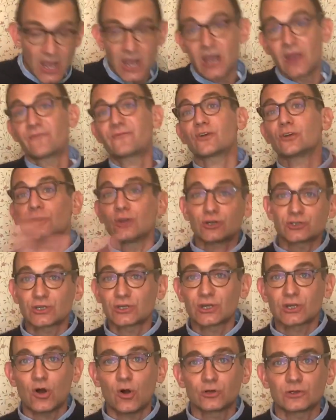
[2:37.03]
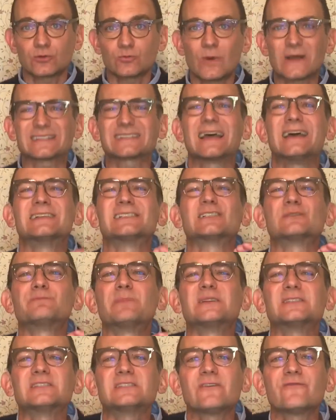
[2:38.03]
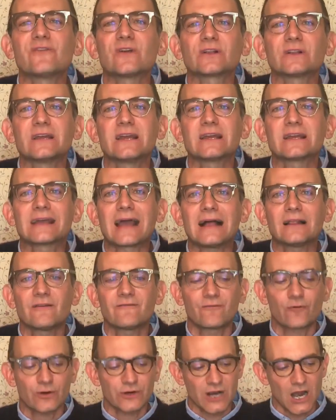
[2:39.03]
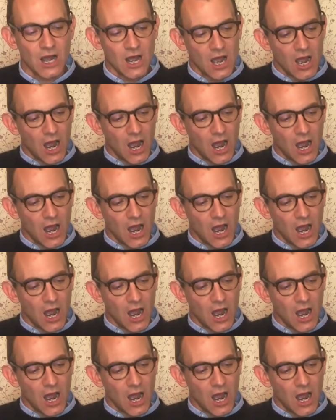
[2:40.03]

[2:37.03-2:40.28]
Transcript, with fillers: If you look to the Golden West, specifically in California,